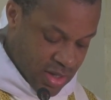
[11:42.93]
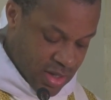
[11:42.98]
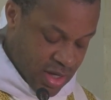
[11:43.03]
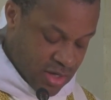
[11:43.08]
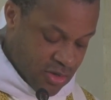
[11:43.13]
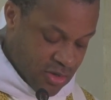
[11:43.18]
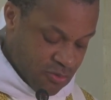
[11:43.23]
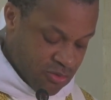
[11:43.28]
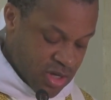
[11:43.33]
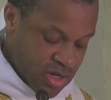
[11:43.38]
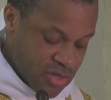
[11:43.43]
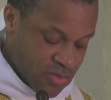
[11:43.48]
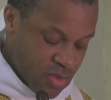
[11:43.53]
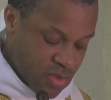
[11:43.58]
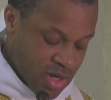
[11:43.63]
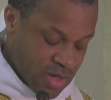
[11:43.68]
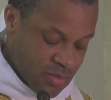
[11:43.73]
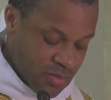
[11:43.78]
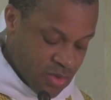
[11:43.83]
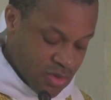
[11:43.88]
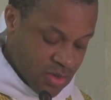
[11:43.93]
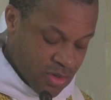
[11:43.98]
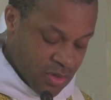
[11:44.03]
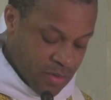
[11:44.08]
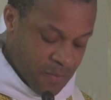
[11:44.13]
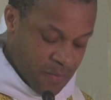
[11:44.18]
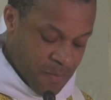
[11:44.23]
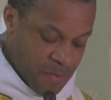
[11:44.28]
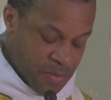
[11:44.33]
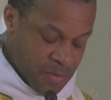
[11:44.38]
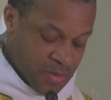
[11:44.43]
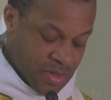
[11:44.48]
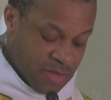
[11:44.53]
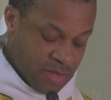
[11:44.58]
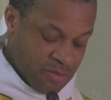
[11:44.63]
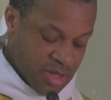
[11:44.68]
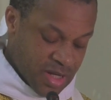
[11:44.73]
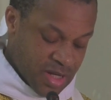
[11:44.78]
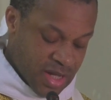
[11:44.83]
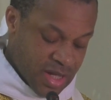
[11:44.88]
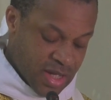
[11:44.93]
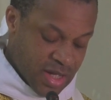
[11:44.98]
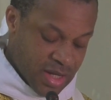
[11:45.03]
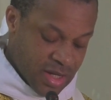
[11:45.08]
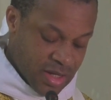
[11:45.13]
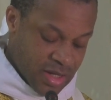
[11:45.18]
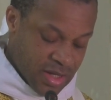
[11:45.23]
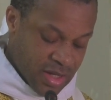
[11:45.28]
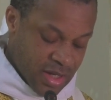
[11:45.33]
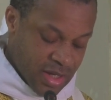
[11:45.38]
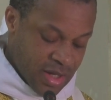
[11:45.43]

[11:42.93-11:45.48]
And I'll read one more, number nine.